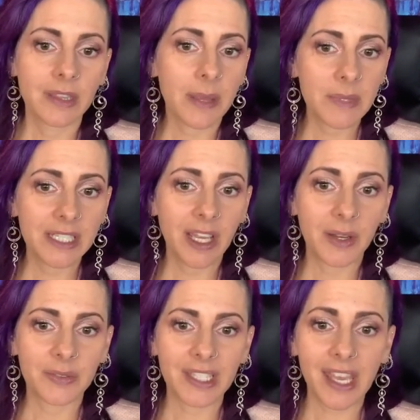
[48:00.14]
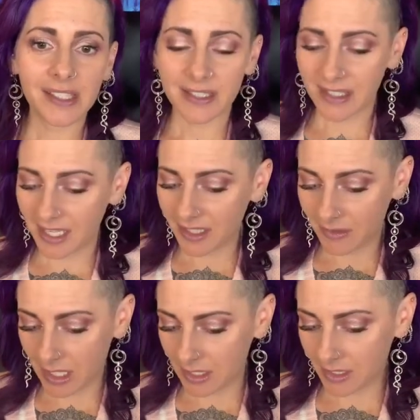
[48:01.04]
Let me know. Yes. Thank
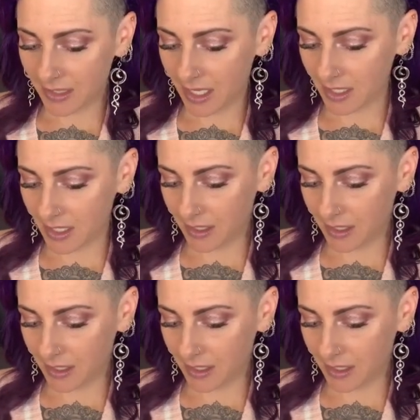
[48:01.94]
you. Thank you. Thank